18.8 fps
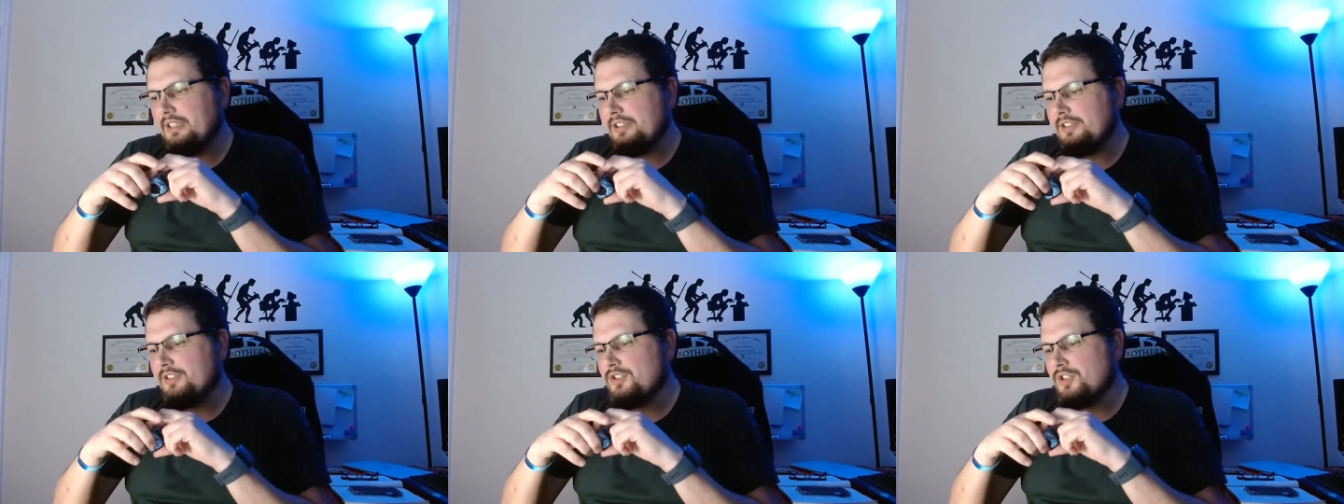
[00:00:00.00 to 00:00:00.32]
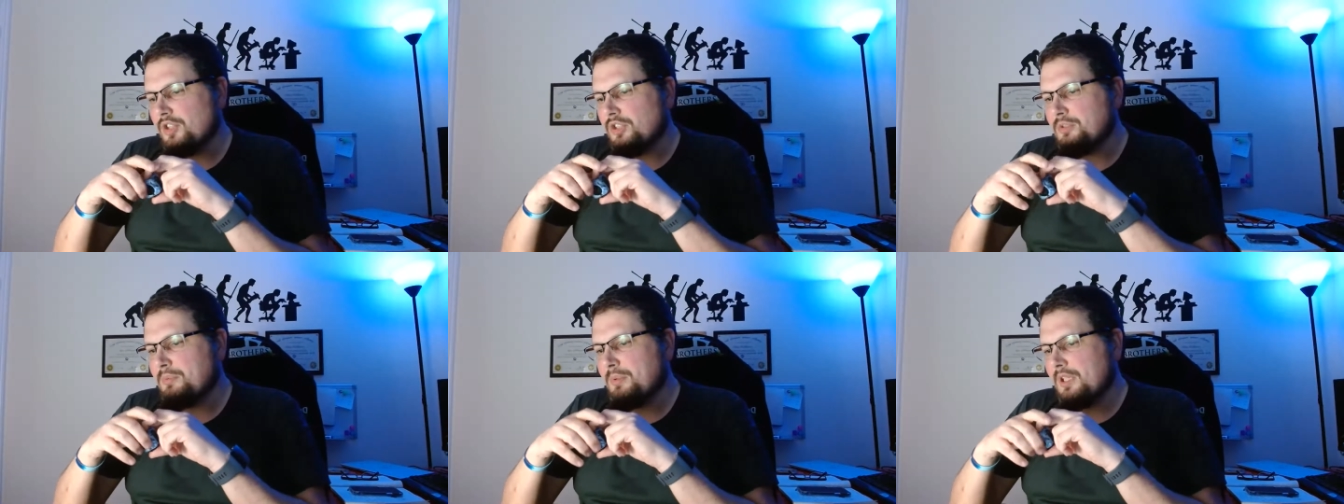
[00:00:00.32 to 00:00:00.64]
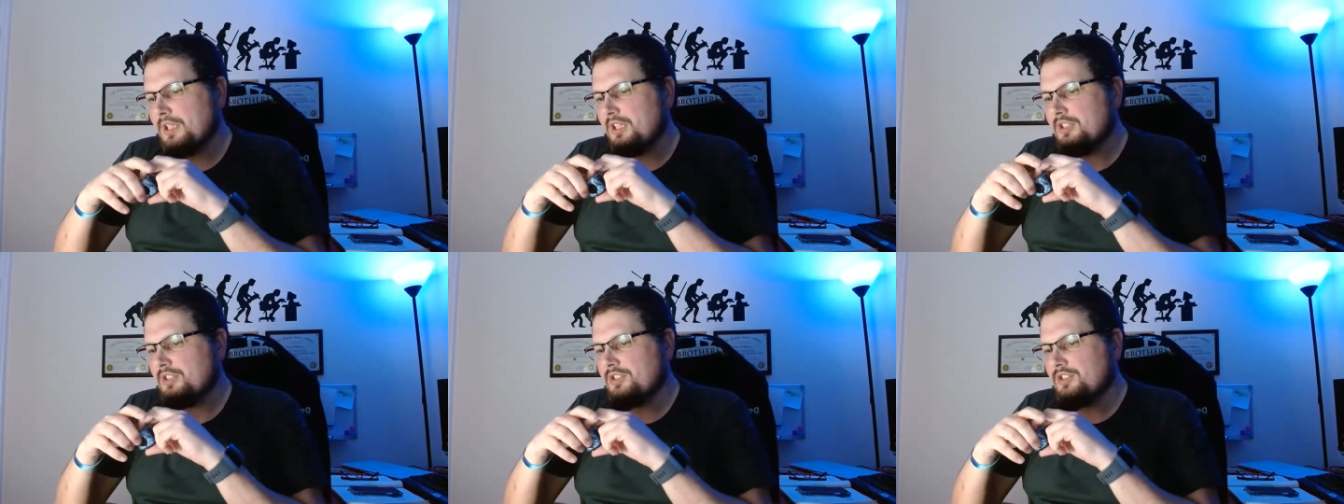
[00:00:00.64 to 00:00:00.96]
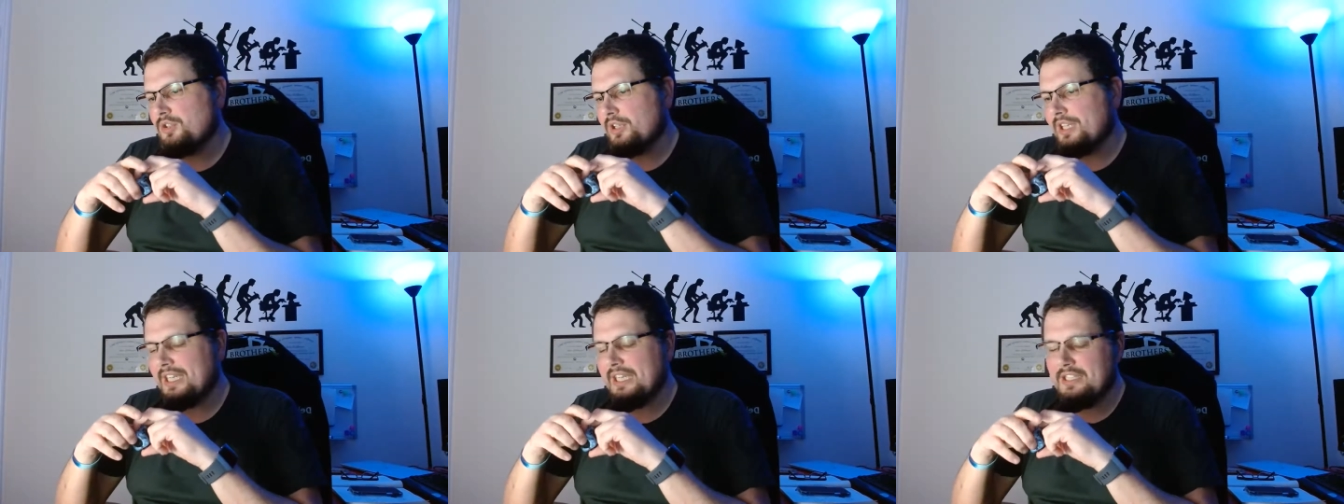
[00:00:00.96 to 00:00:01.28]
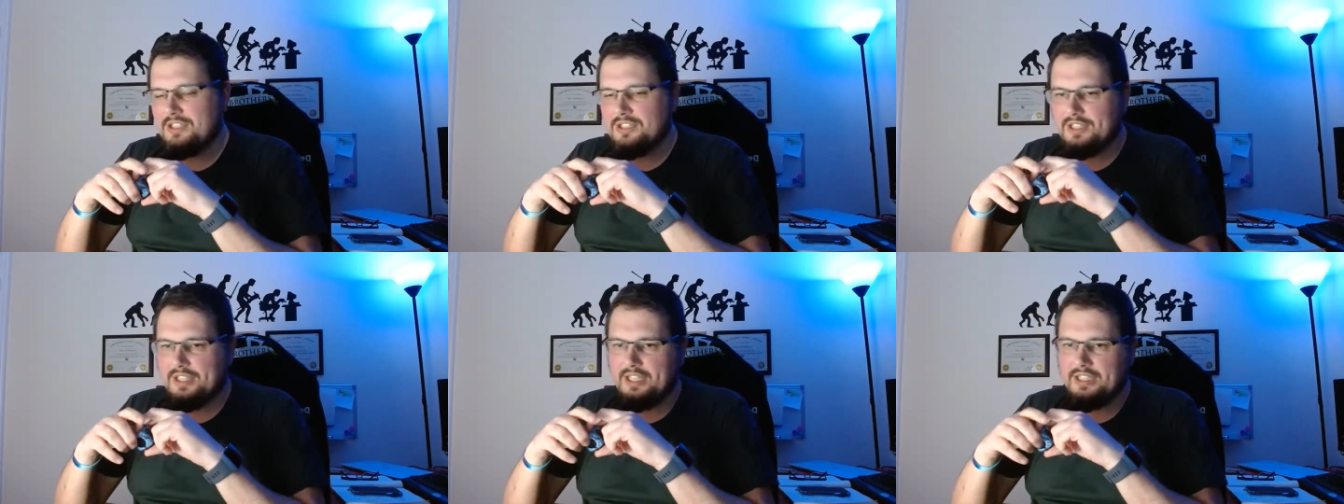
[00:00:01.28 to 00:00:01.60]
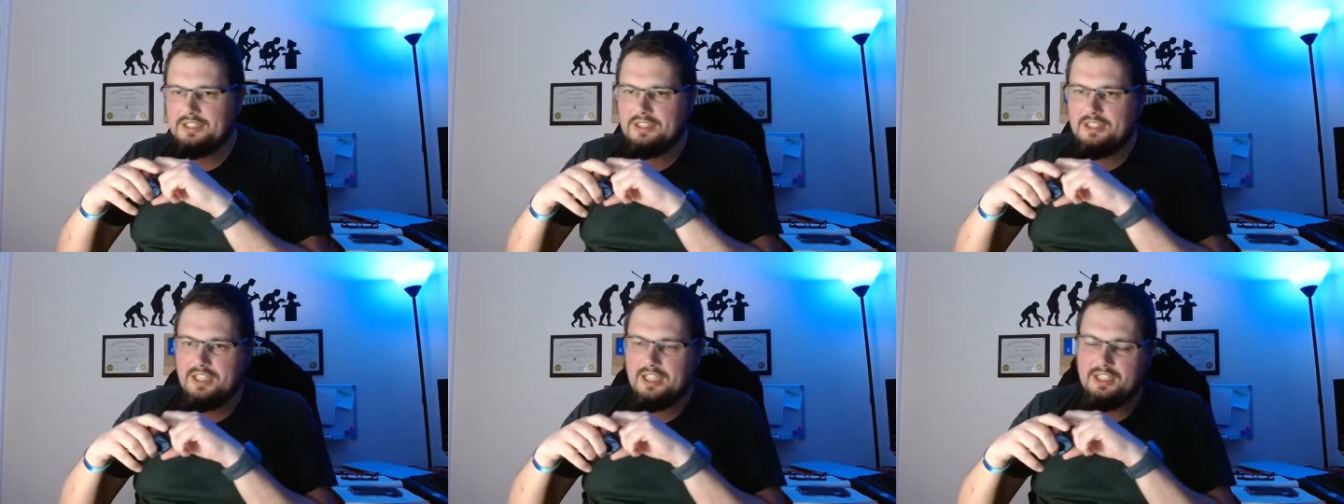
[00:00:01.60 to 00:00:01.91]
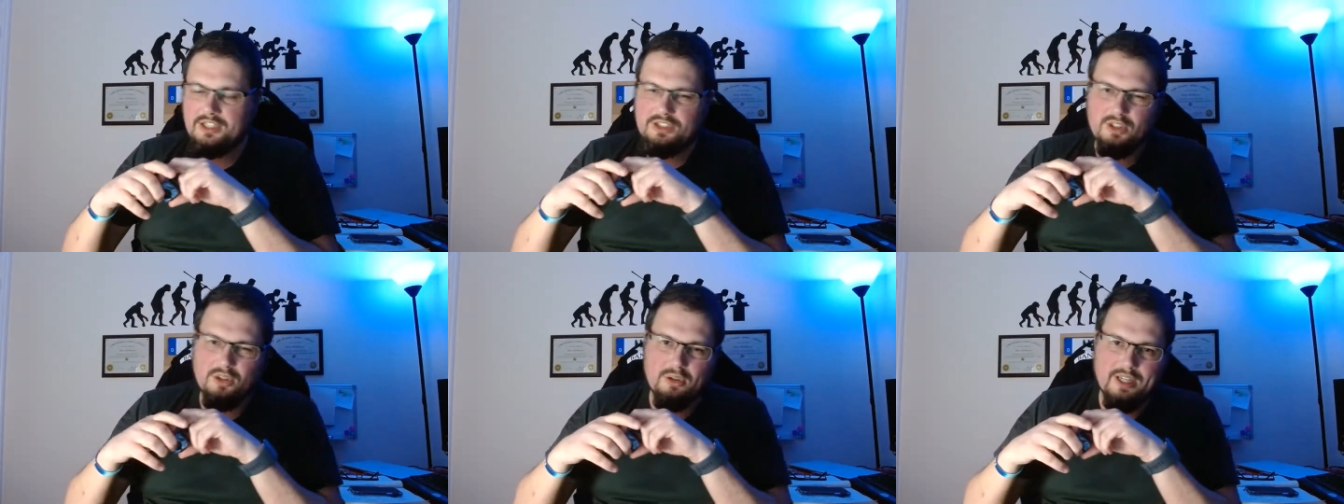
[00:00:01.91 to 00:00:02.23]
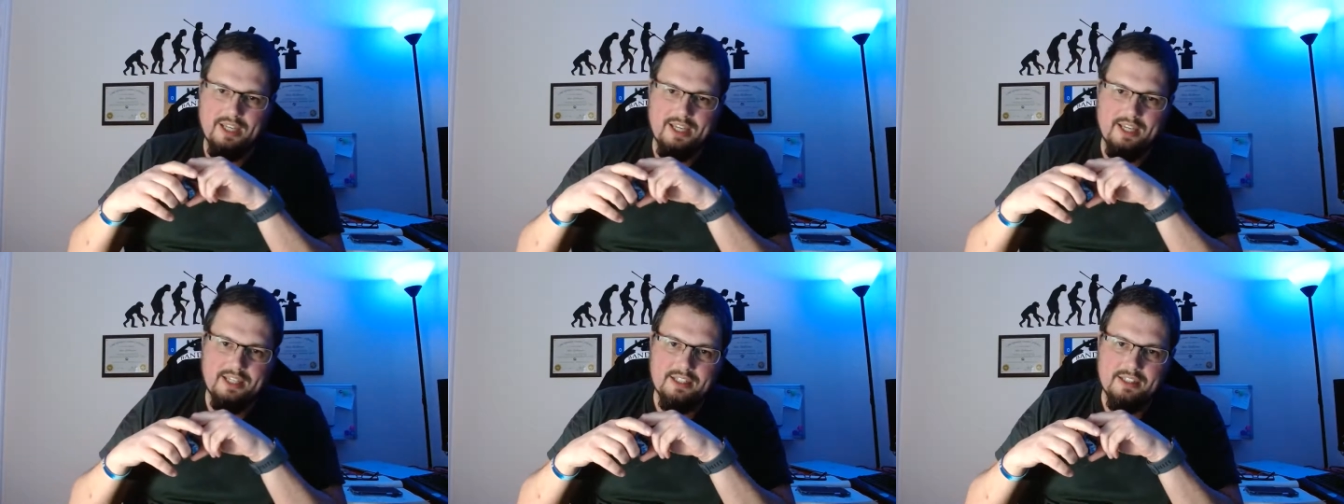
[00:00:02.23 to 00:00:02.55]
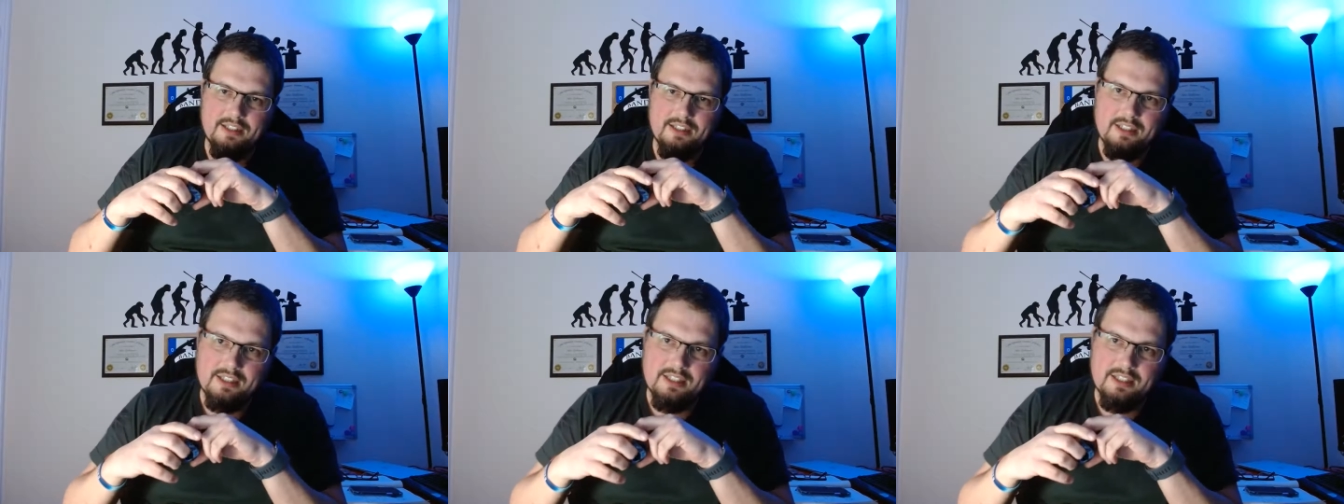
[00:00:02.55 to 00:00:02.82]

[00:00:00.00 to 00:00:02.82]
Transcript: just because your kid says it's okay,